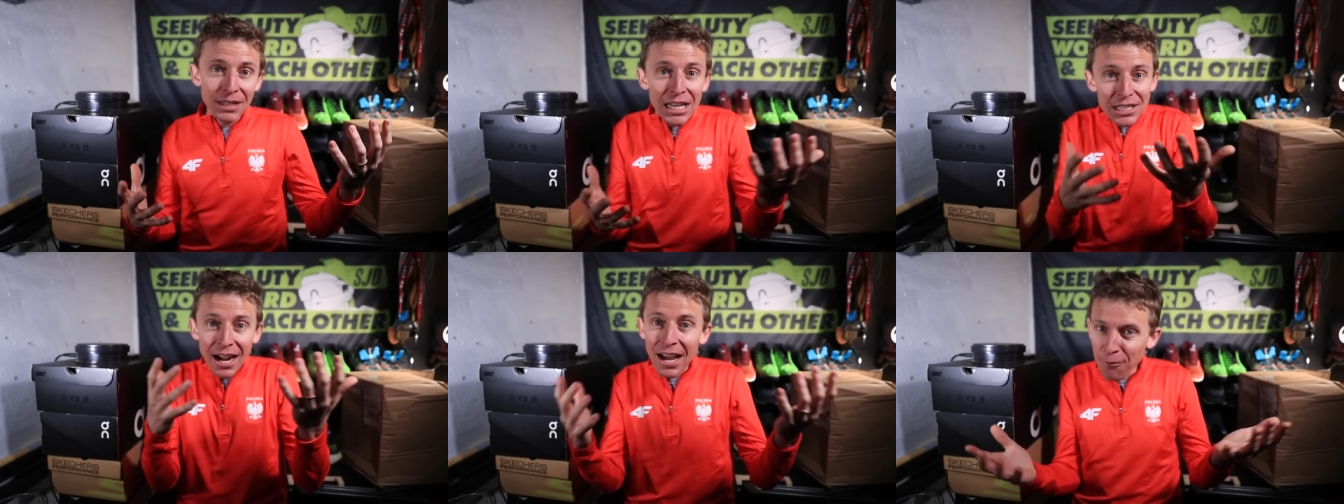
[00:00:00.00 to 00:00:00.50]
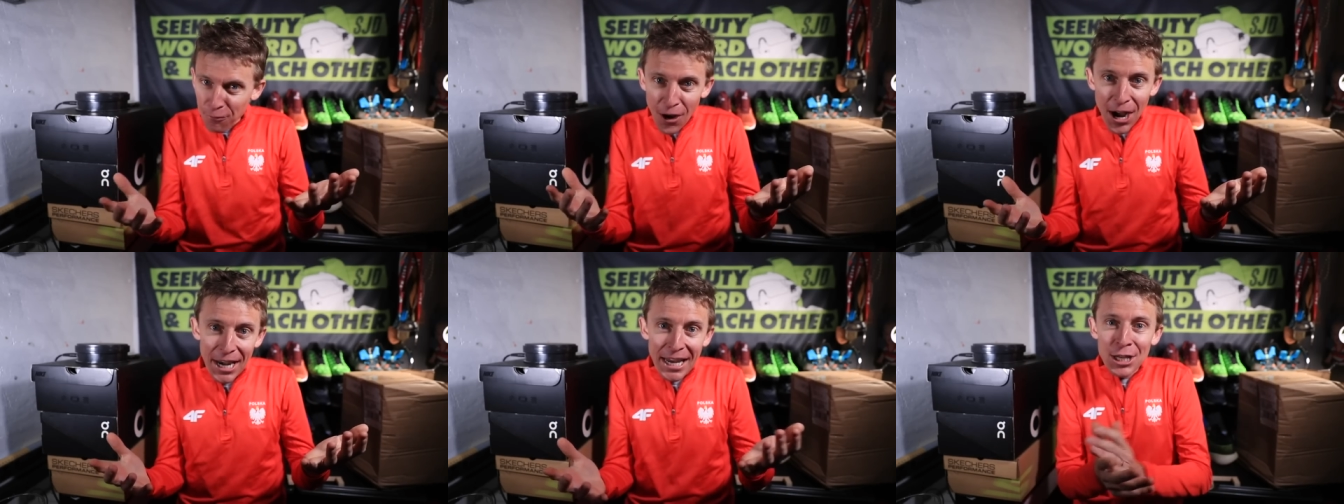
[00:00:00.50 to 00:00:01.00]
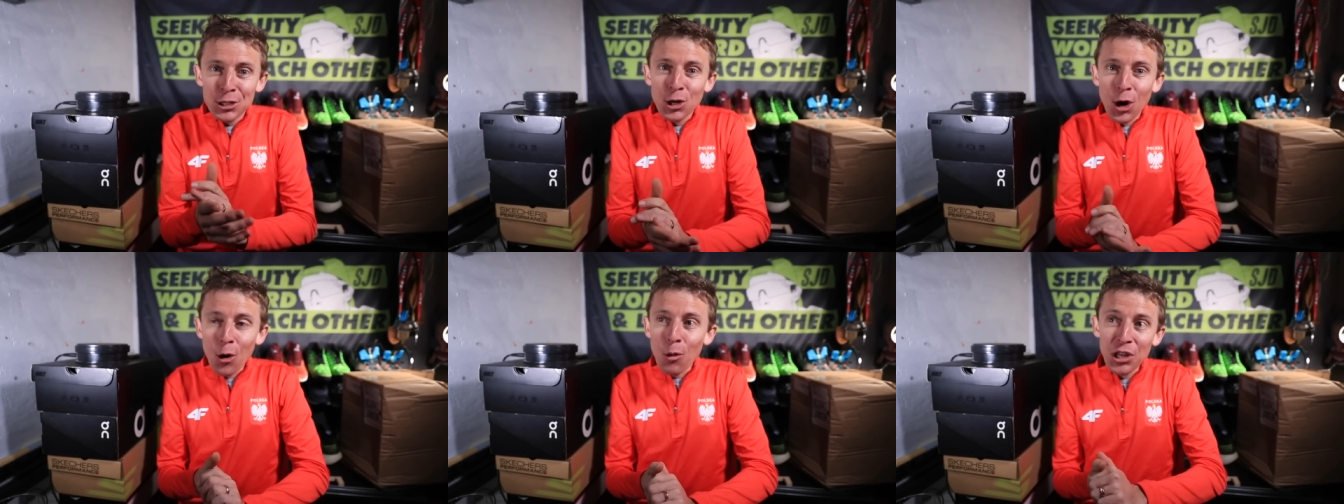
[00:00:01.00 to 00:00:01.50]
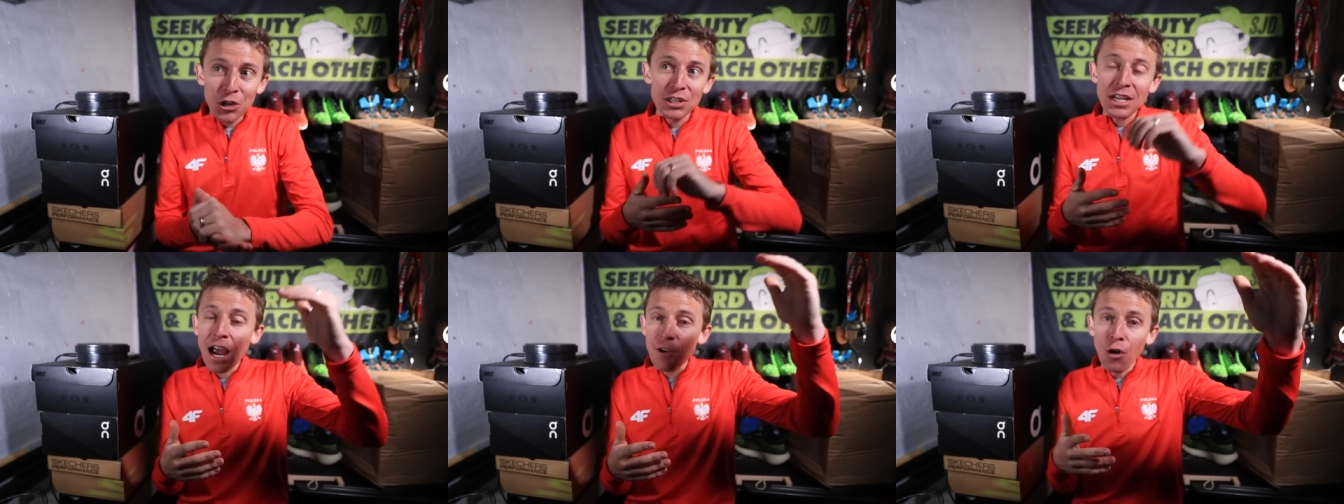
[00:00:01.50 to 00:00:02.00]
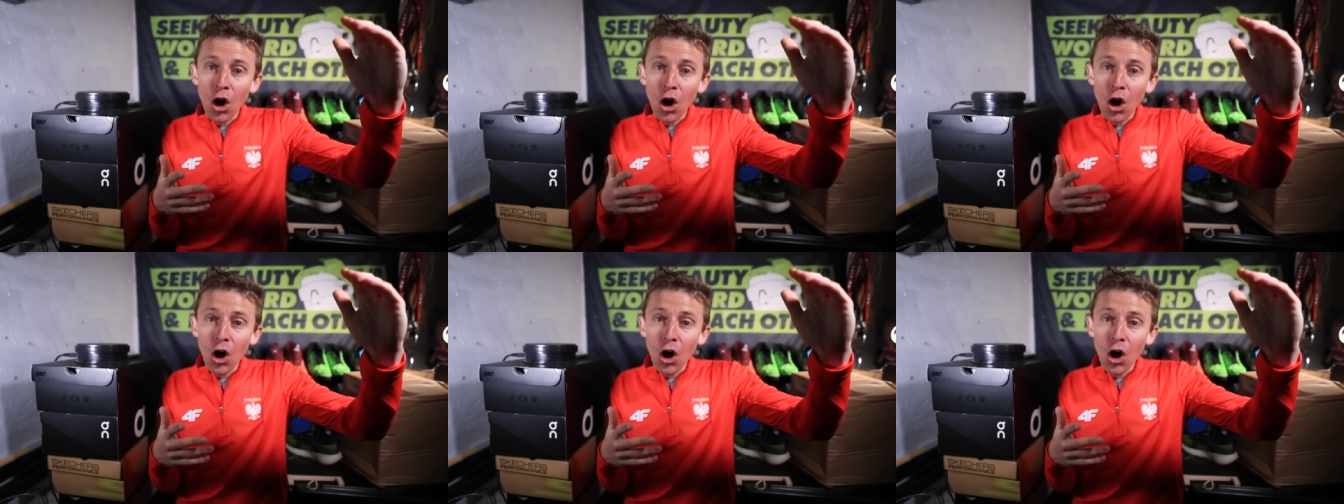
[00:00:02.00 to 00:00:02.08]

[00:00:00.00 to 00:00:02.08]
It's kind of fun. So whether it's high